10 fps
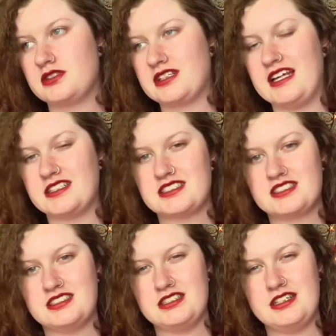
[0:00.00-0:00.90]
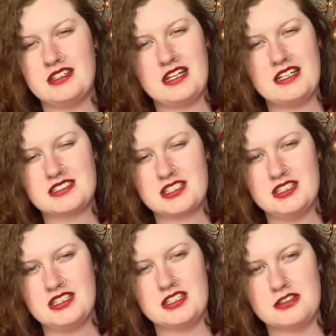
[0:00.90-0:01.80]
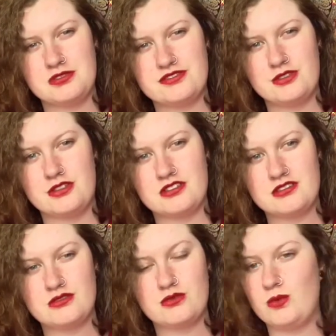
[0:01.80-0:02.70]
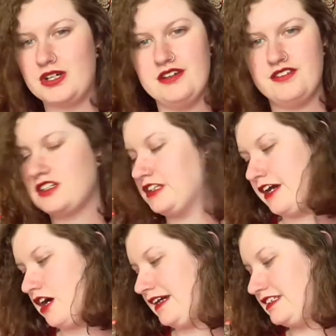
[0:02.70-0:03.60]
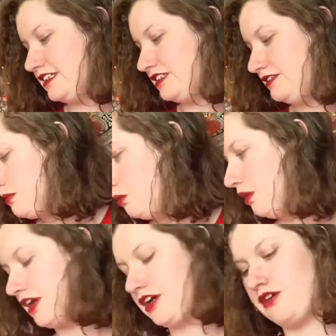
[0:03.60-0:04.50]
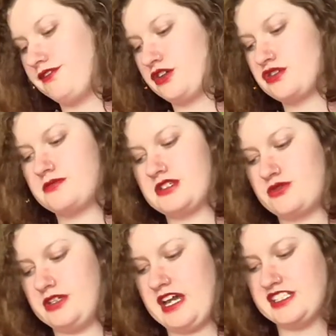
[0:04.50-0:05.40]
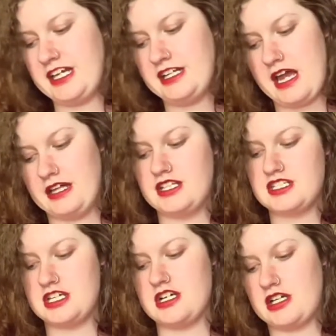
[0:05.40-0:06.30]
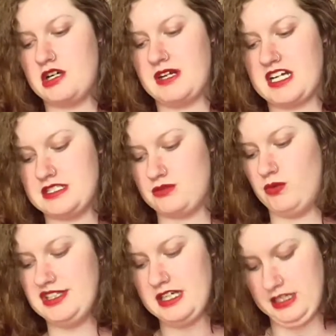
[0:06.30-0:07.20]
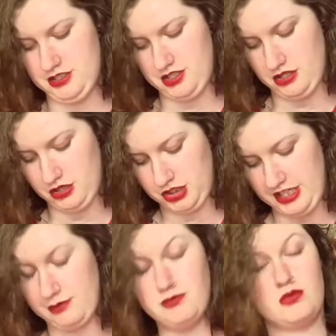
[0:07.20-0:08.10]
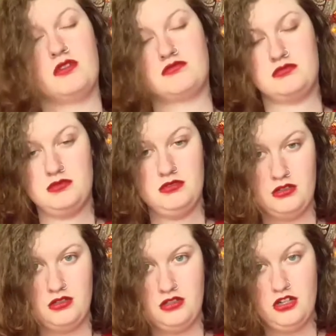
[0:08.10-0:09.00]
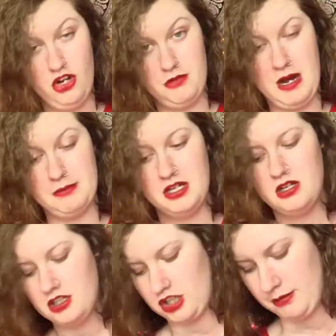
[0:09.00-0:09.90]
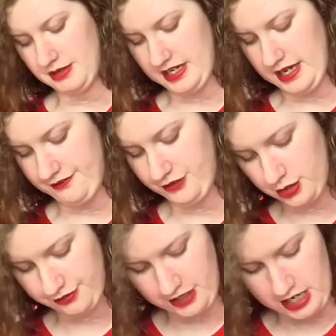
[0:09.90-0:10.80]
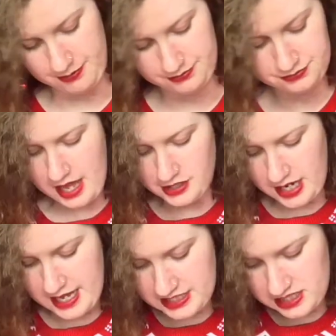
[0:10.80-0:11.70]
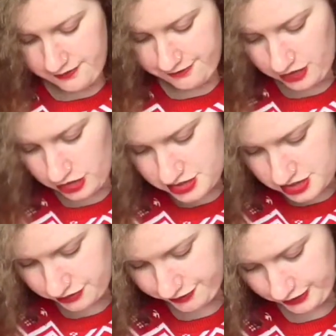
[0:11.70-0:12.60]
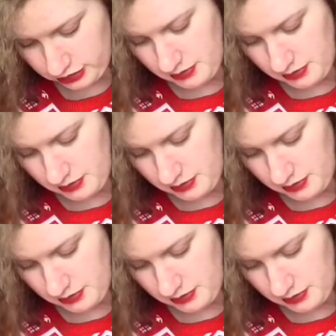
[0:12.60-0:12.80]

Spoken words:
last year, the year before. Whatever year I did my what I got for Christmas 2018, and this year I got my cousin Willa, and so she, well, her mum, got me a photo frame. And I had enough photos to fill